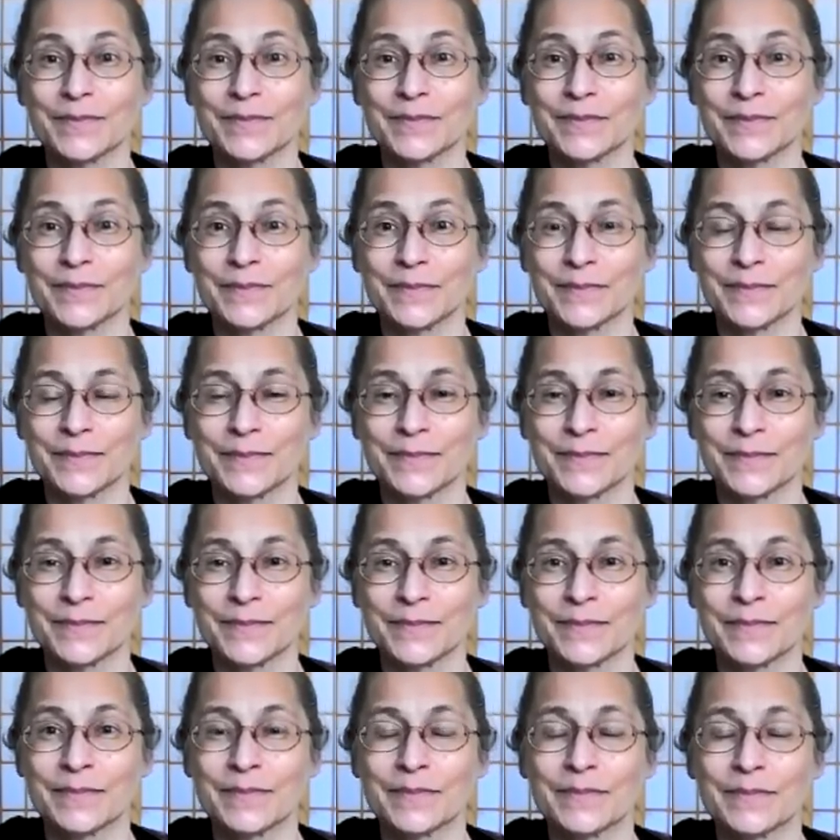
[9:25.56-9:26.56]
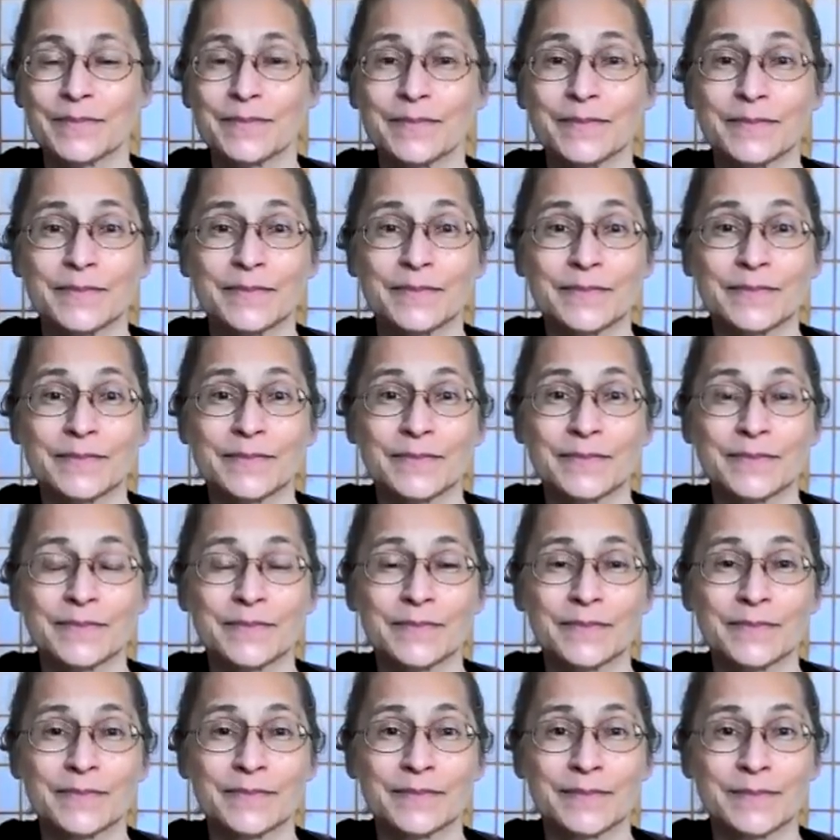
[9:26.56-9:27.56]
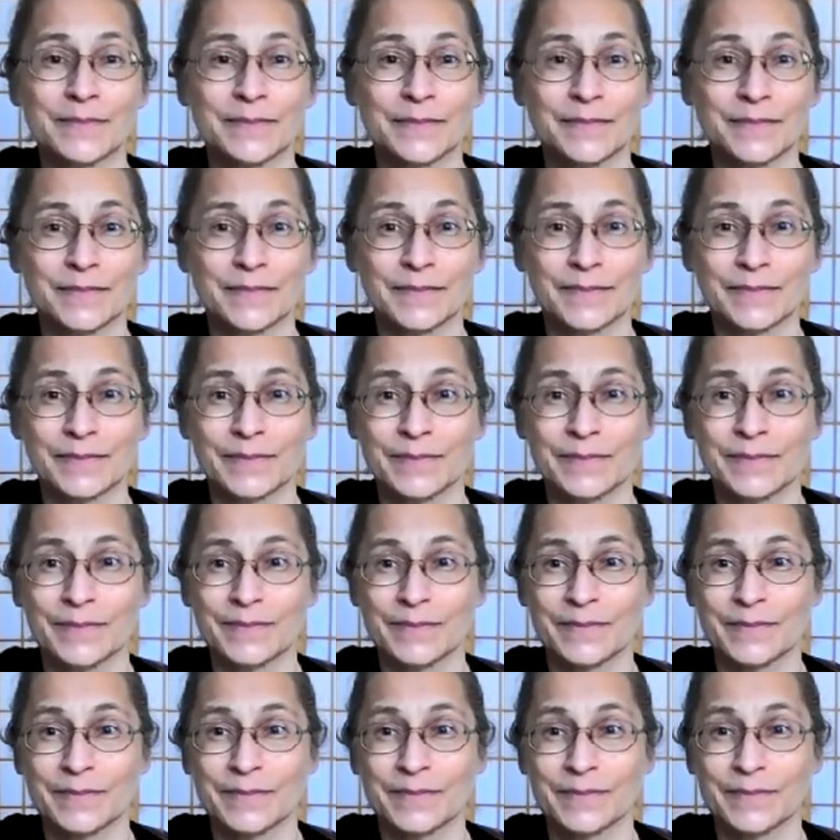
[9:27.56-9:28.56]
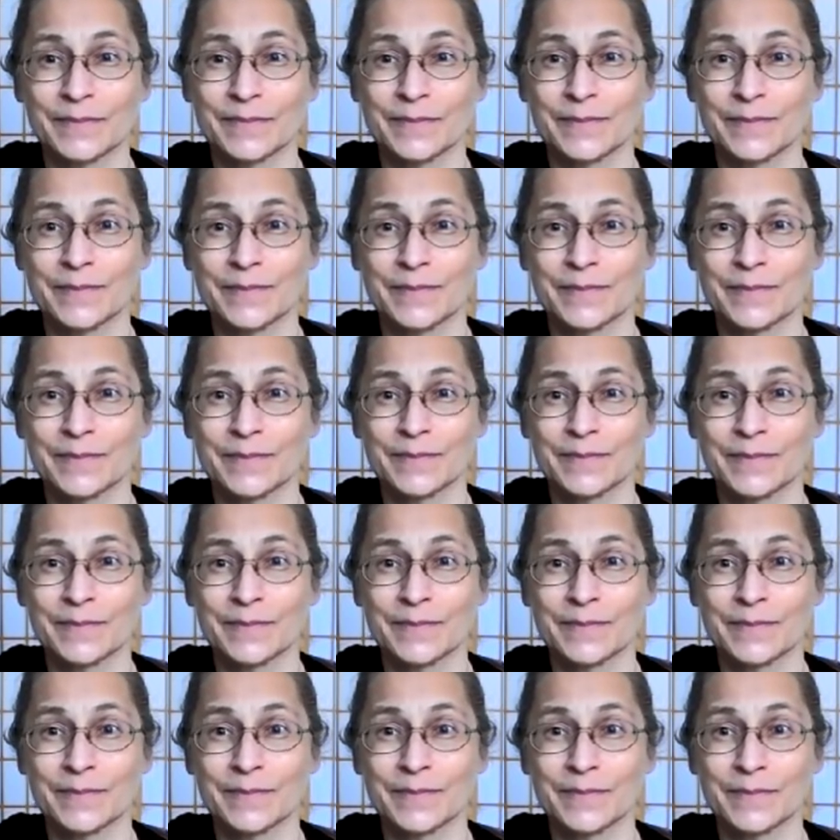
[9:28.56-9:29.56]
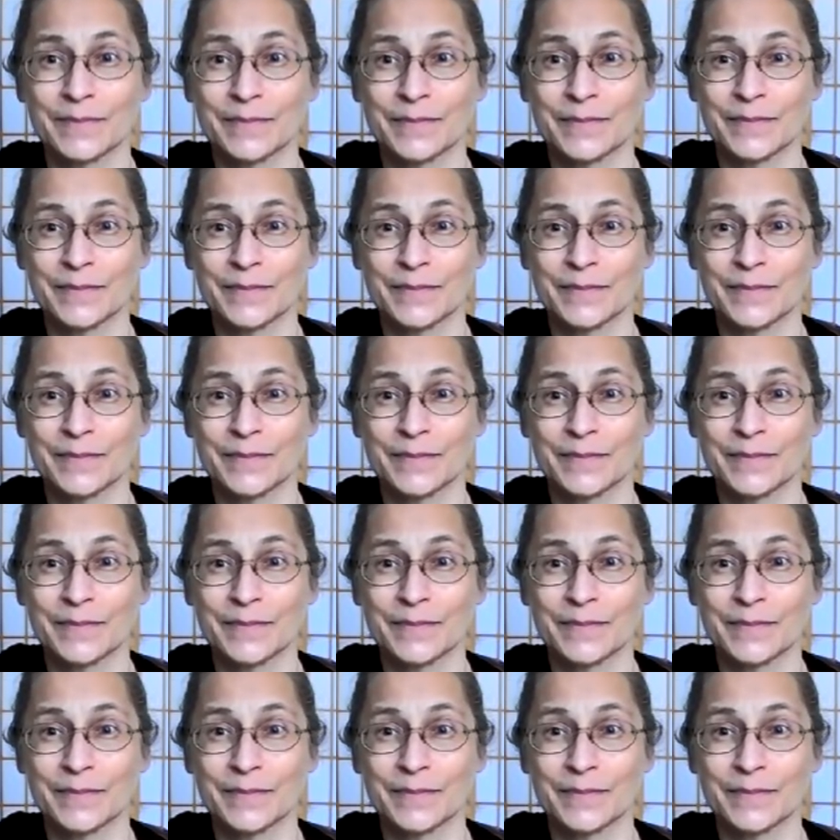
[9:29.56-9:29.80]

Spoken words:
The person shown says nothing.